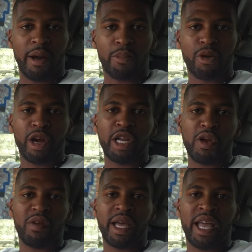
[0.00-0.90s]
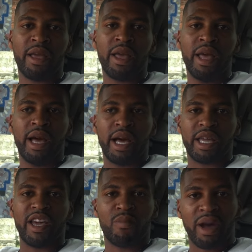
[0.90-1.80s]
I prayed every day,
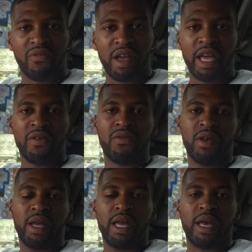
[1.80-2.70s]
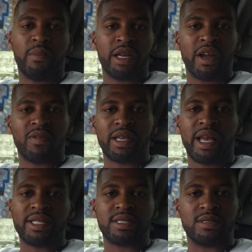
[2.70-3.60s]
kept my faith, and man,
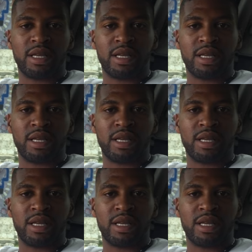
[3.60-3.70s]
everything,